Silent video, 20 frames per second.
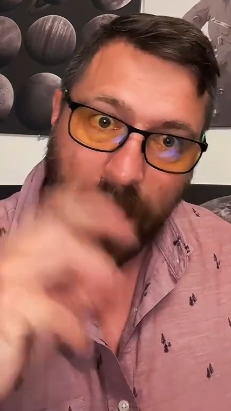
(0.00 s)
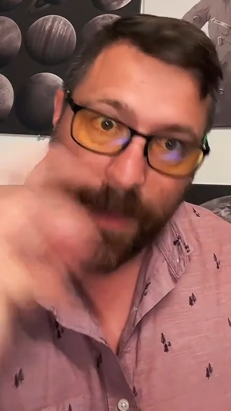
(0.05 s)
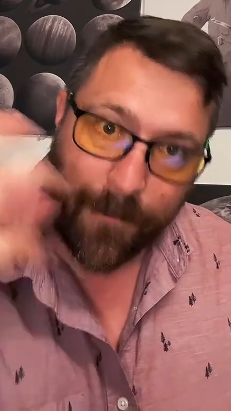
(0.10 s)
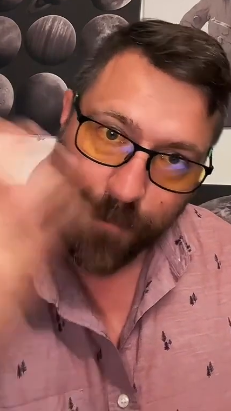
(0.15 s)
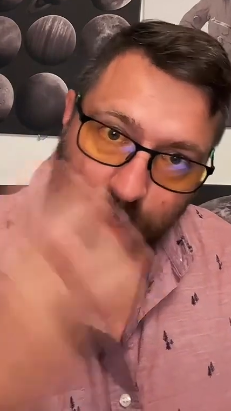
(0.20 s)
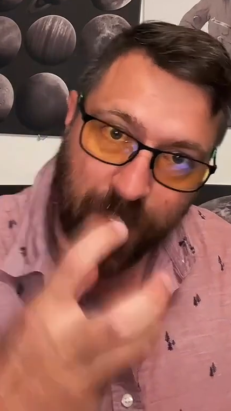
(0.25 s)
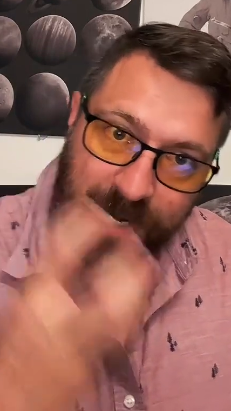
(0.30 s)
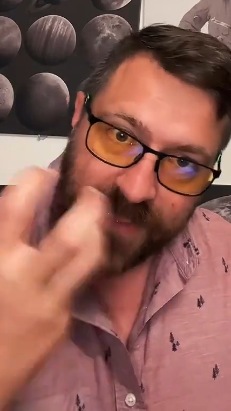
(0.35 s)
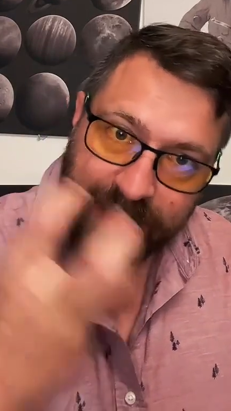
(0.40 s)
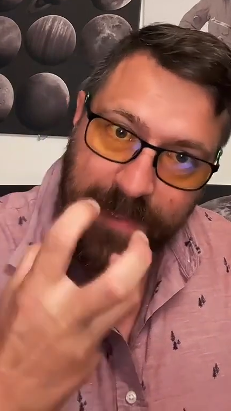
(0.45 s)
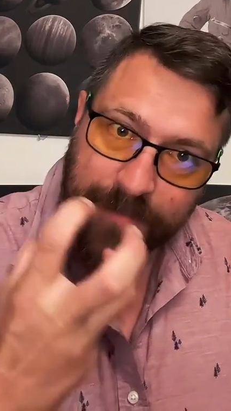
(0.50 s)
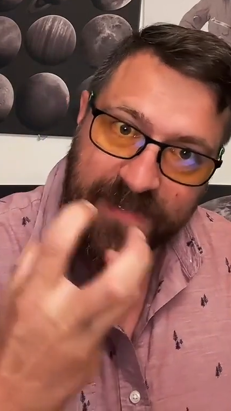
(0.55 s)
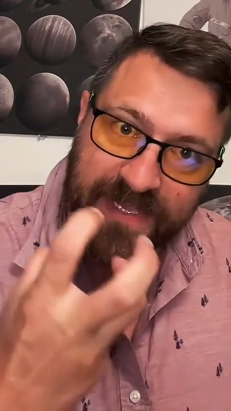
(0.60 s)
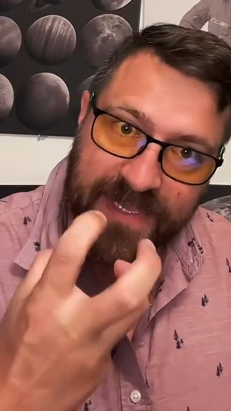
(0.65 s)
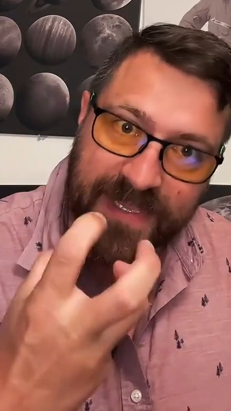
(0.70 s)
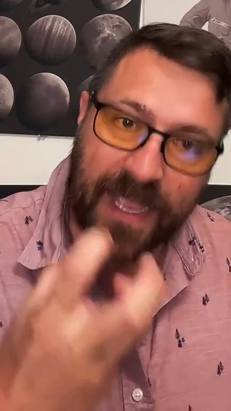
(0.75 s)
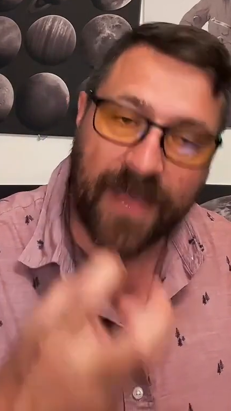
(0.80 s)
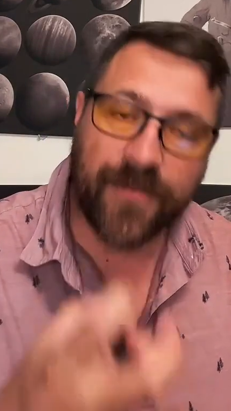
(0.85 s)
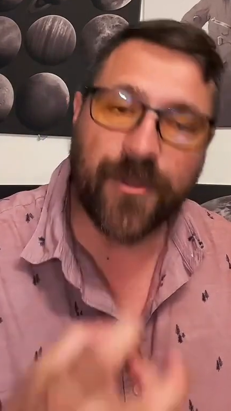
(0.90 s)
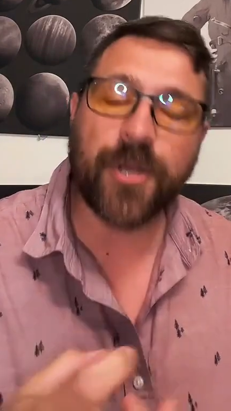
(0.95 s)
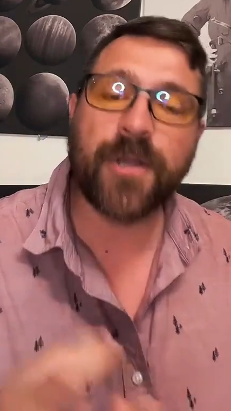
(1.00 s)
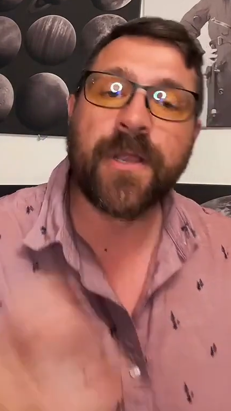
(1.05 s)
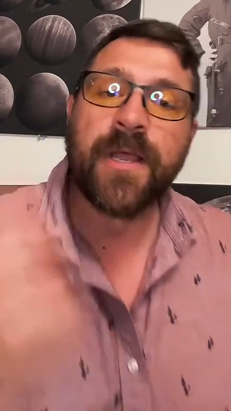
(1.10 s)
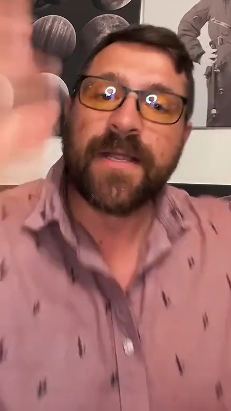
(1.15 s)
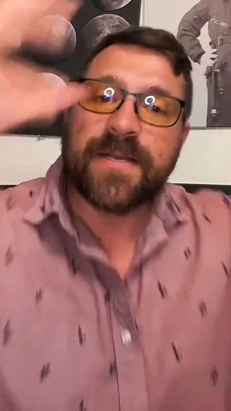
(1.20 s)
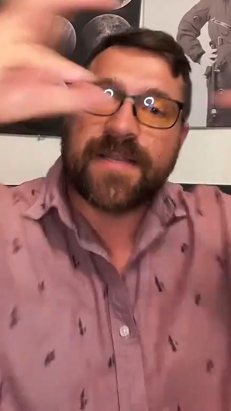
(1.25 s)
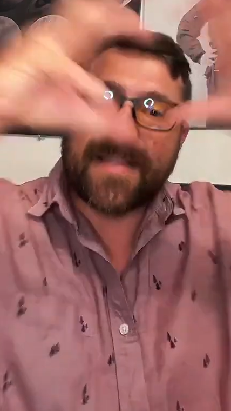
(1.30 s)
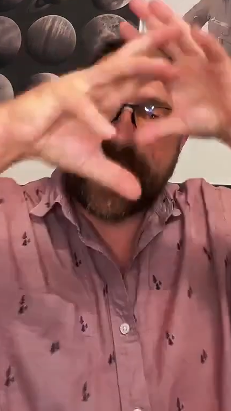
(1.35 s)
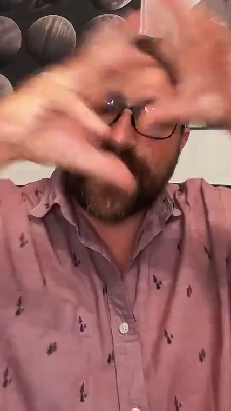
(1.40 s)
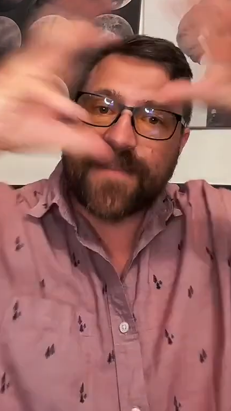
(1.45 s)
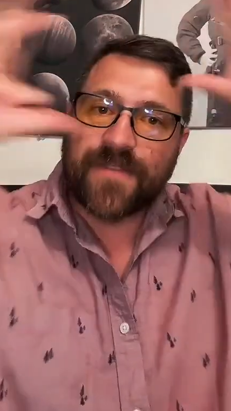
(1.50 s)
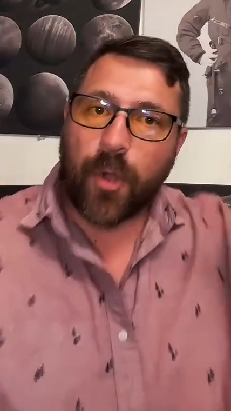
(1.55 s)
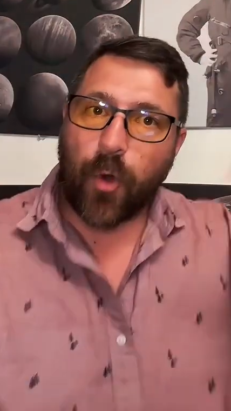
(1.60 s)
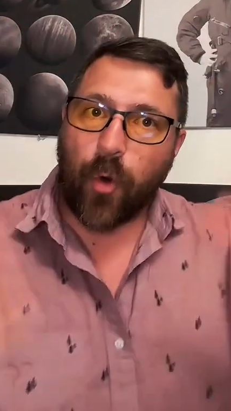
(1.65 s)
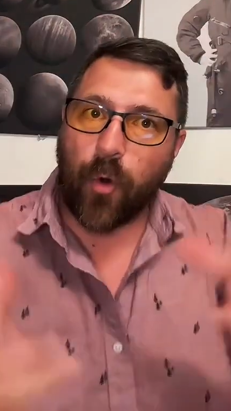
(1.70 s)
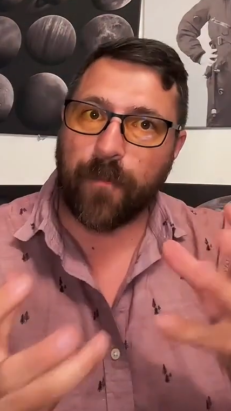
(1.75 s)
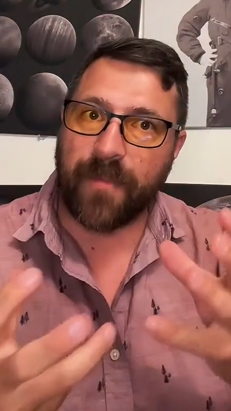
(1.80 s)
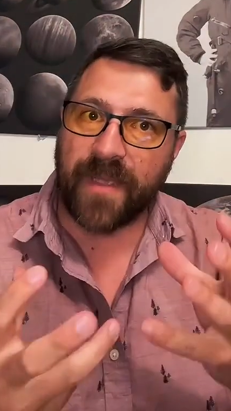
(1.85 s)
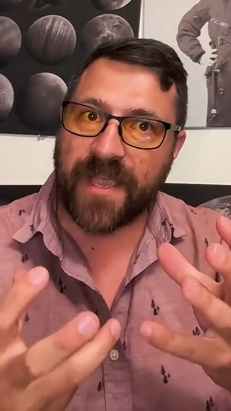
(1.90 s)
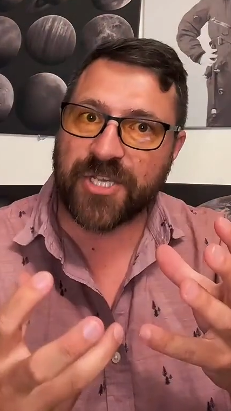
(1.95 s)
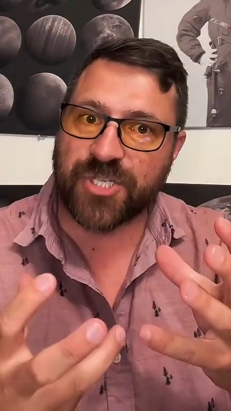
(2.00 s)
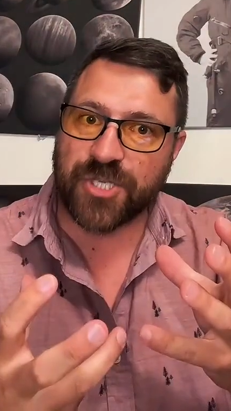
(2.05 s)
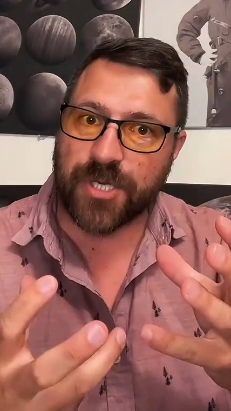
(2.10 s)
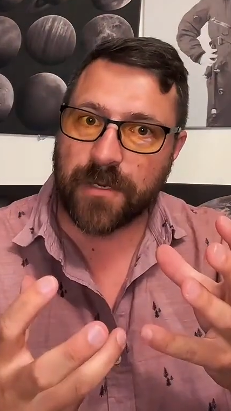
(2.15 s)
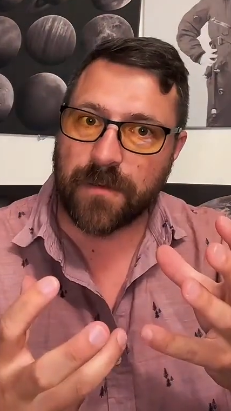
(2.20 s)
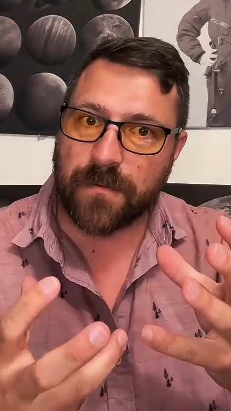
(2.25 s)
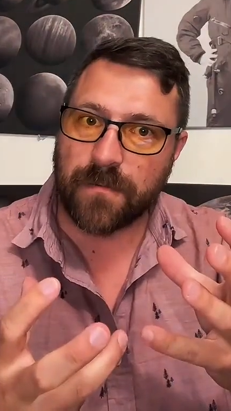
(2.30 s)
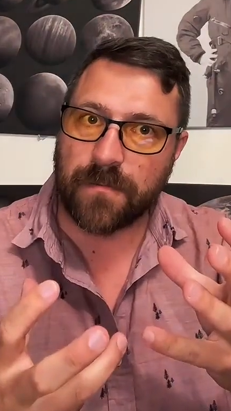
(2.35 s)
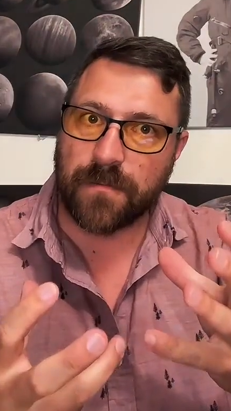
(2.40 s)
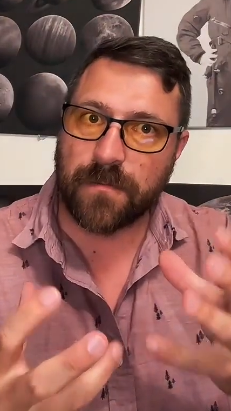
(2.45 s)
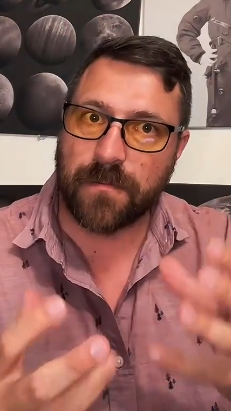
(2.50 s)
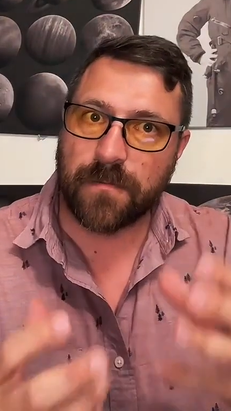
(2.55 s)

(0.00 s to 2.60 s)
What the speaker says: and putting them together to get the whole picture.